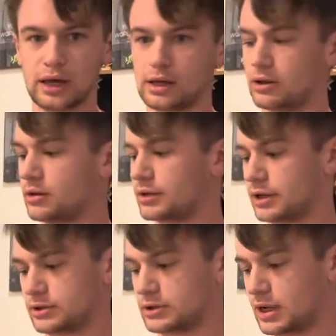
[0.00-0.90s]
Halo that I
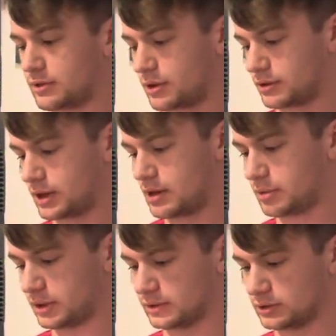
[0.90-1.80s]
just got the other day,
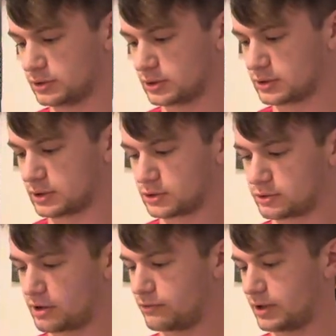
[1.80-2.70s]
but it's just a
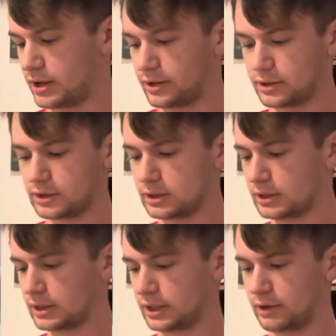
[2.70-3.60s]
straight flyer,
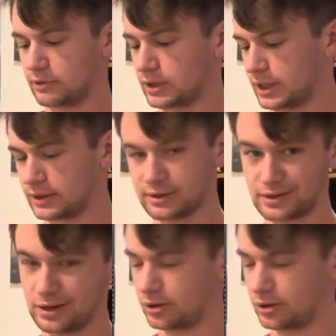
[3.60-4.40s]
and I really like this Halo